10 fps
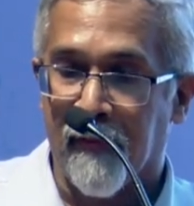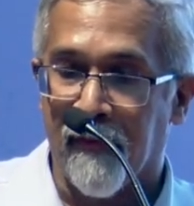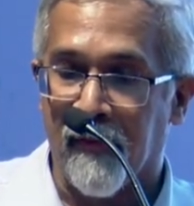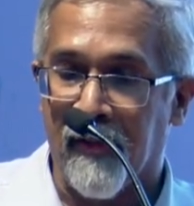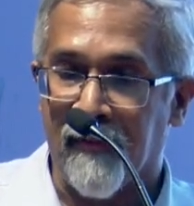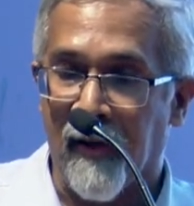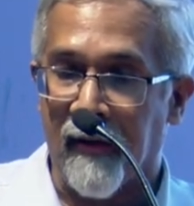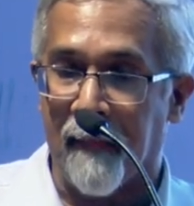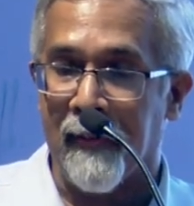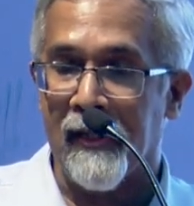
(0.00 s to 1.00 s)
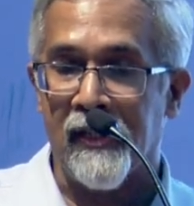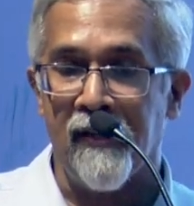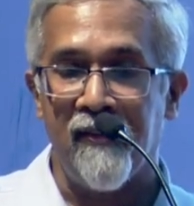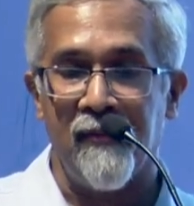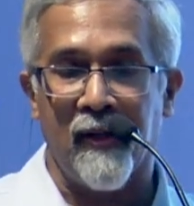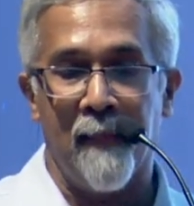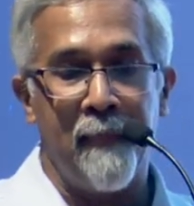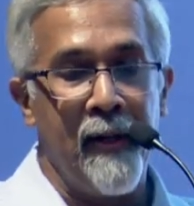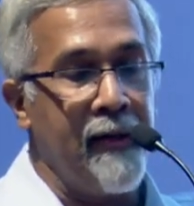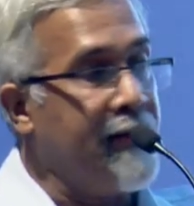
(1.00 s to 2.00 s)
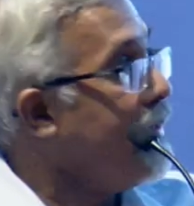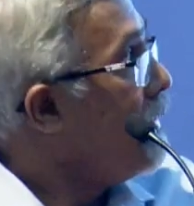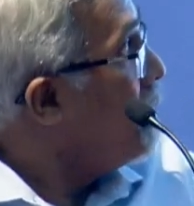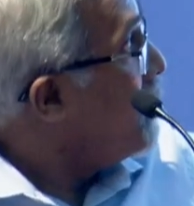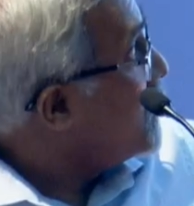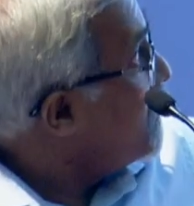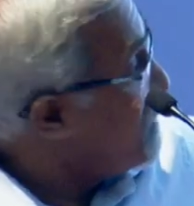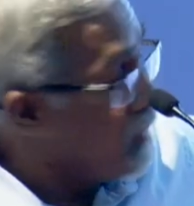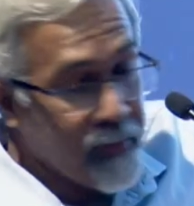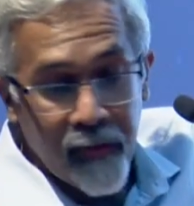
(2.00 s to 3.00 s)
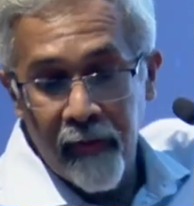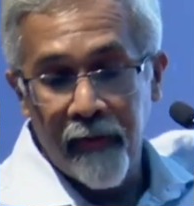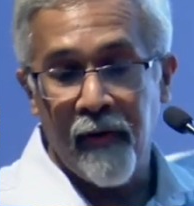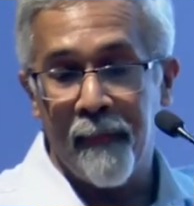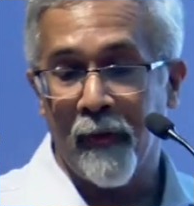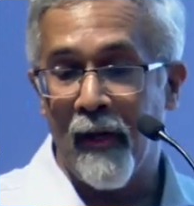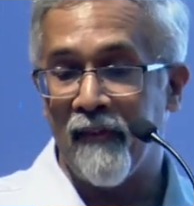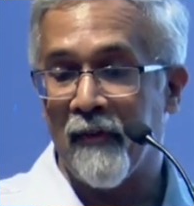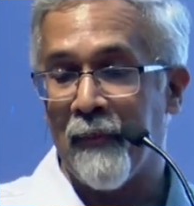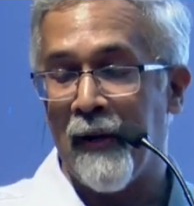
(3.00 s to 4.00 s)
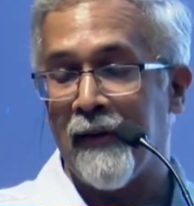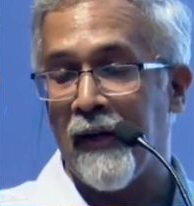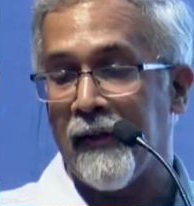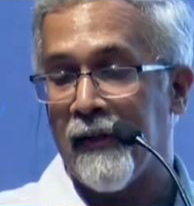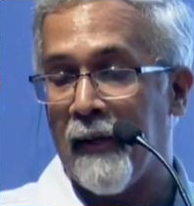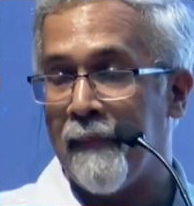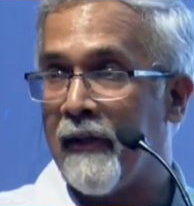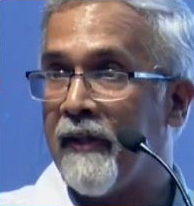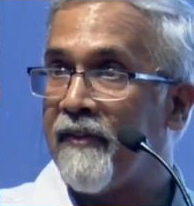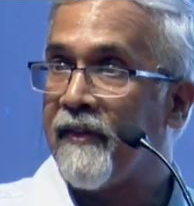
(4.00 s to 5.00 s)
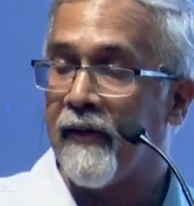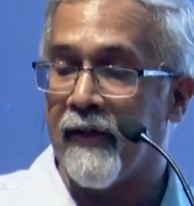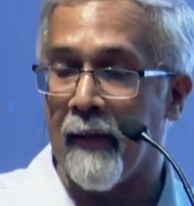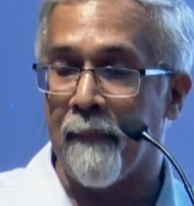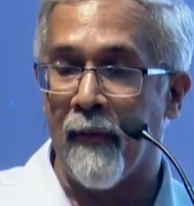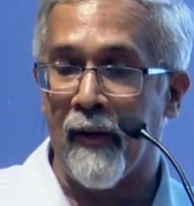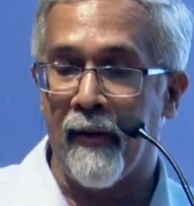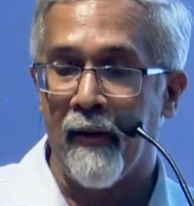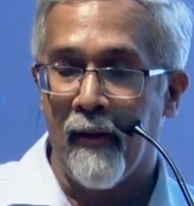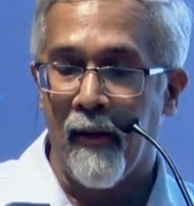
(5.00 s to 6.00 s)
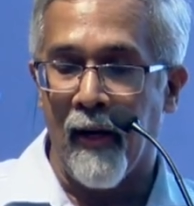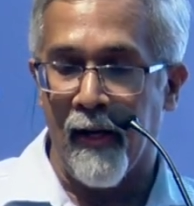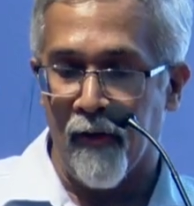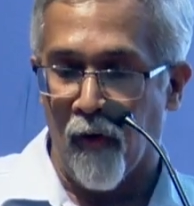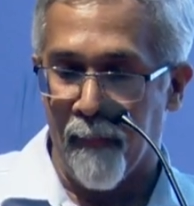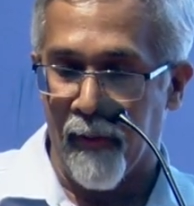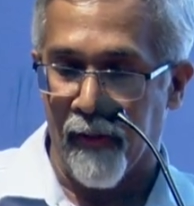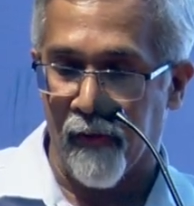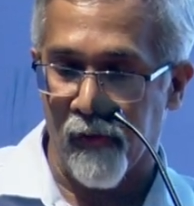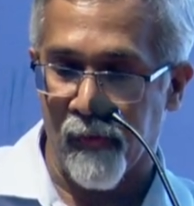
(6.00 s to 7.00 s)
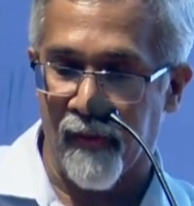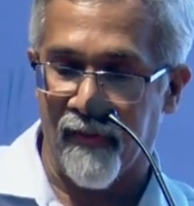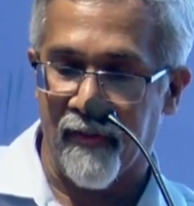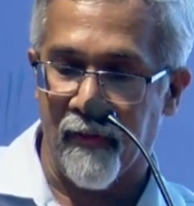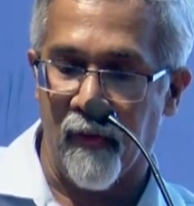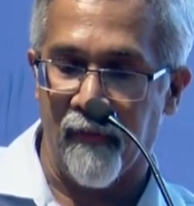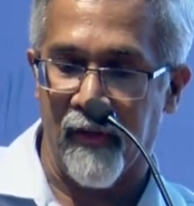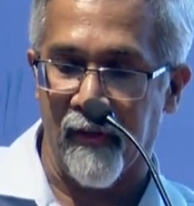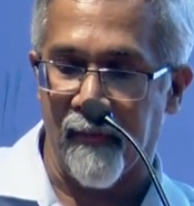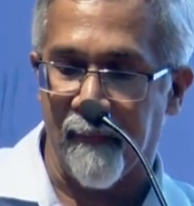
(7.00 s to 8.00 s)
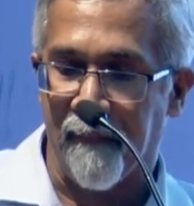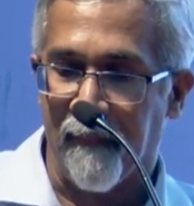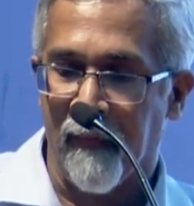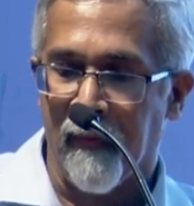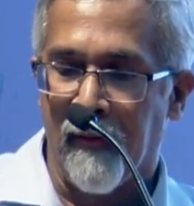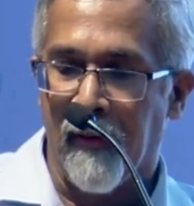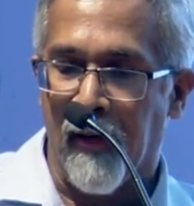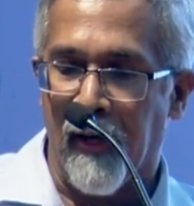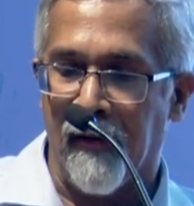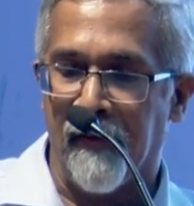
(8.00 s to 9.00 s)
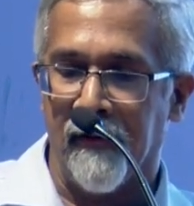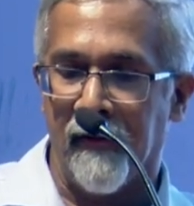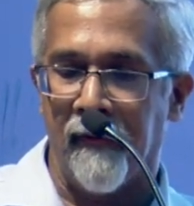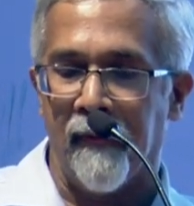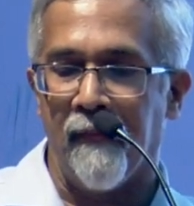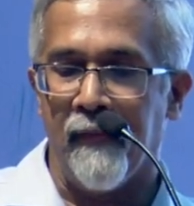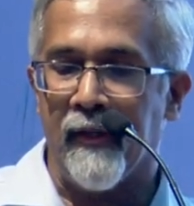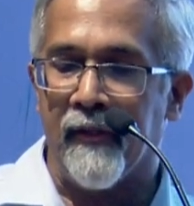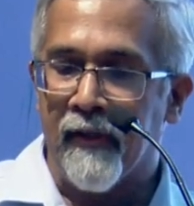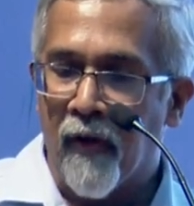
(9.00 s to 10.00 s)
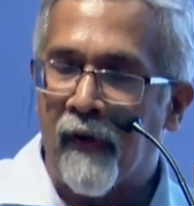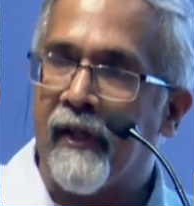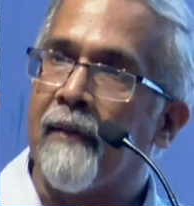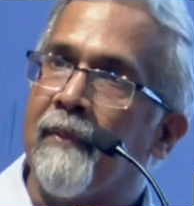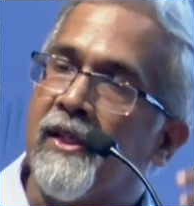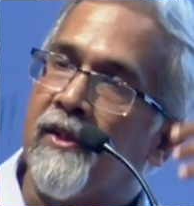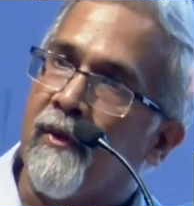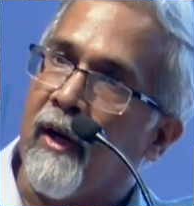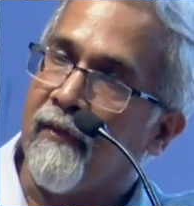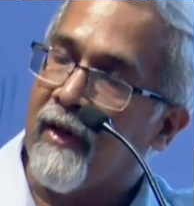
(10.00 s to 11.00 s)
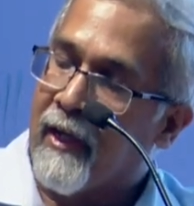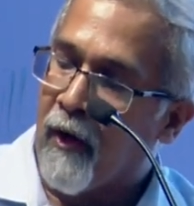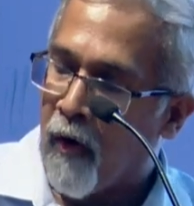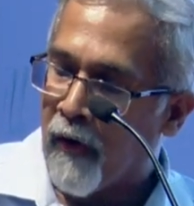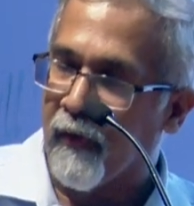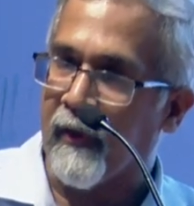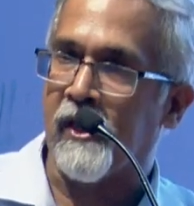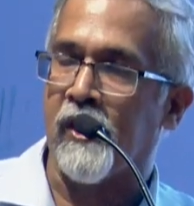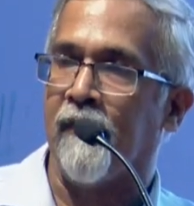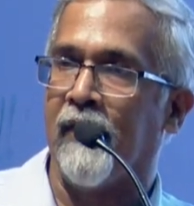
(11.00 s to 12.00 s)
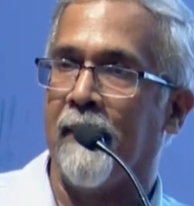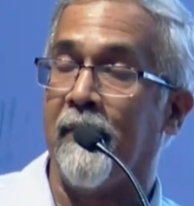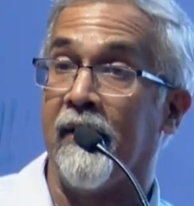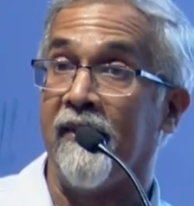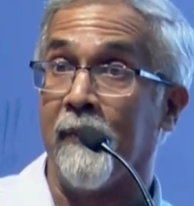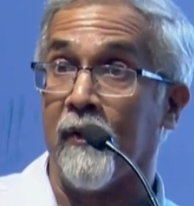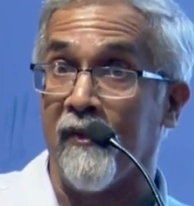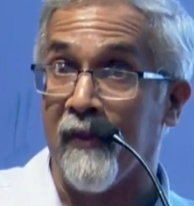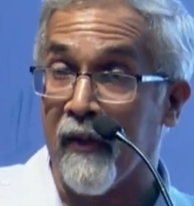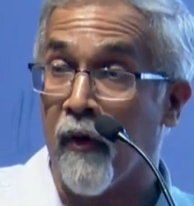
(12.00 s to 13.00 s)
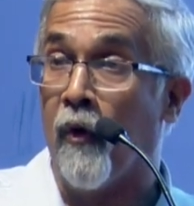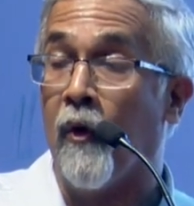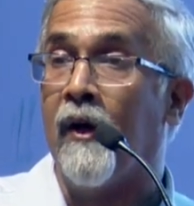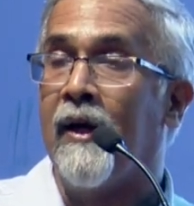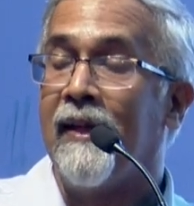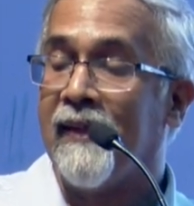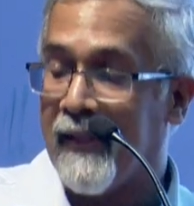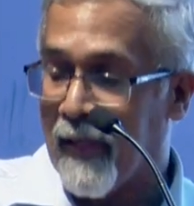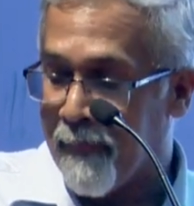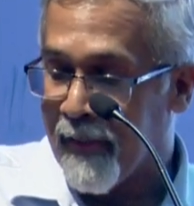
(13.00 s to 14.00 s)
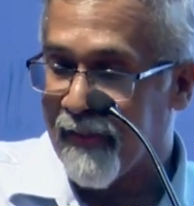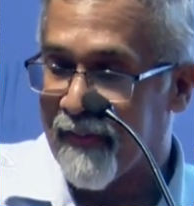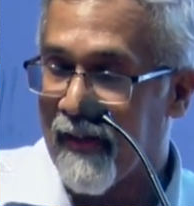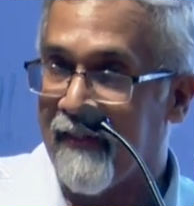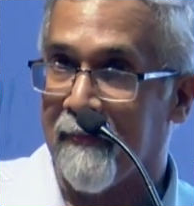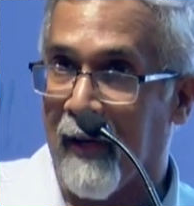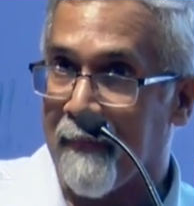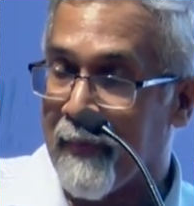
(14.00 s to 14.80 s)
So these are our patients. We compared patients with fibrocalcic pancreatic diabetes, type 1, and normal individuals over here. And we did not take patients who had a very long duration of diabetes, because we know that their beta cells might